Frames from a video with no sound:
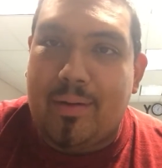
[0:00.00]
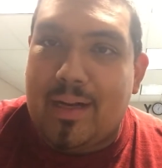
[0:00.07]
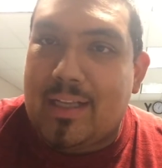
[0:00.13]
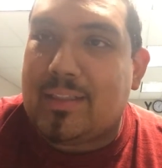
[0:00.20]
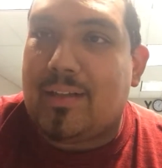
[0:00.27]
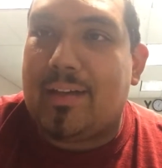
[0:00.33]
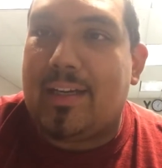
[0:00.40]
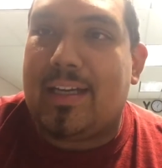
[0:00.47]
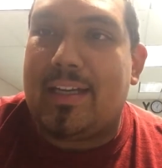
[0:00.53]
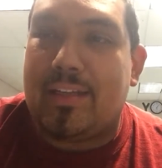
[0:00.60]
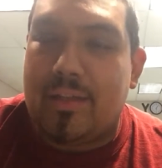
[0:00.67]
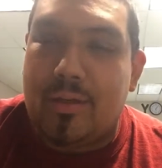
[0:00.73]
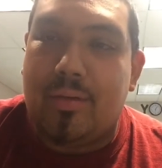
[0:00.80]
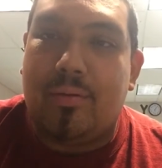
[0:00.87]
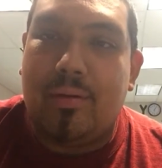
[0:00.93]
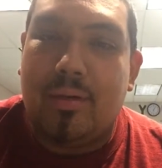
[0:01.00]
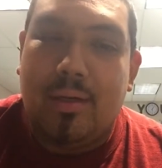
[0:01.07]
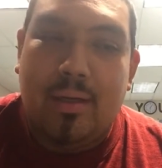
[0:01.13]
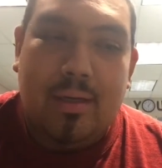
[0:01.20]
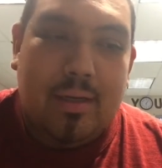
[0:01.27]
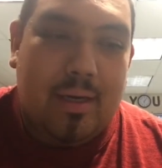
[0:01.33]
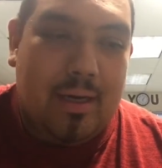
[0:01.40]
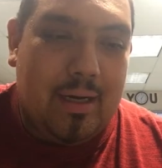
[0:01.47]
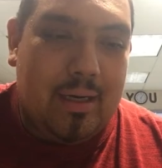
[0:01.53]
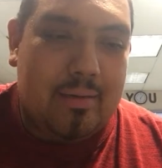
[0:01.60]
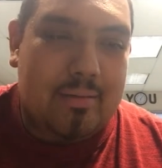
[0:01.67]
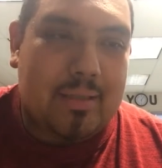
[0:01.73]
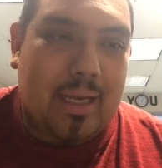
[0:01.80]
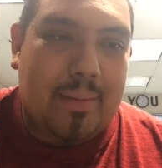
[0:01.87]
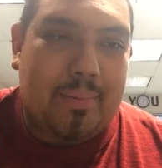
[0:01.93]
but that's all he can do
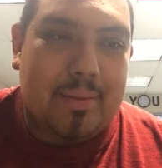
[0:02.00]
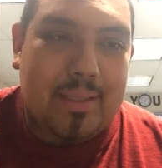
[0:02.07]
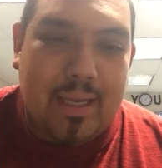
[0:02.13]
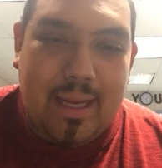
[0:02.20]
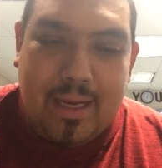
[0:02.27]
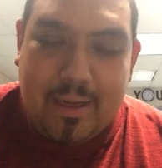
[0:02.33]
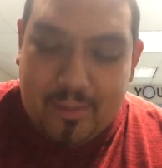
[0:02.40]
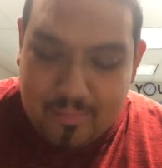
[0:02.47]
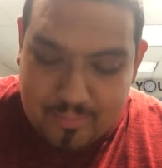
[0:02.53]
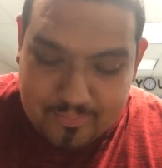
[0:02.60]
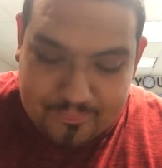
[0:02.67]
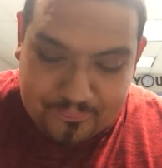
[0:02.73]
type of thing.